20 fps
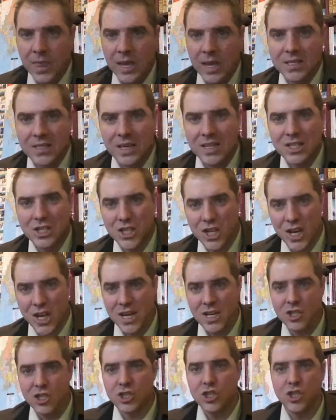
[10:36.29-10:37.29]
Is that
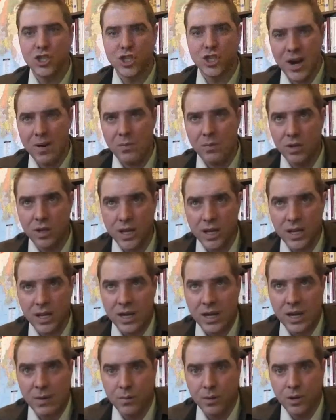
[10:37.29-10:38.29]
change generally
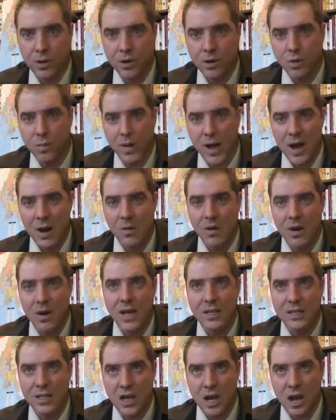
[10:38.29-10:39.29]
in political power
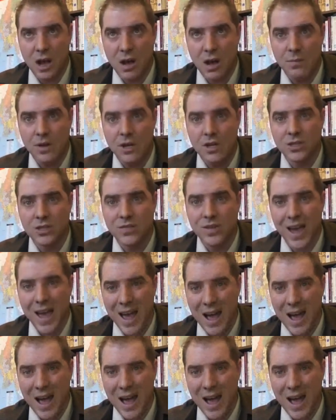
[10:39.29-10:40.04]
has come because of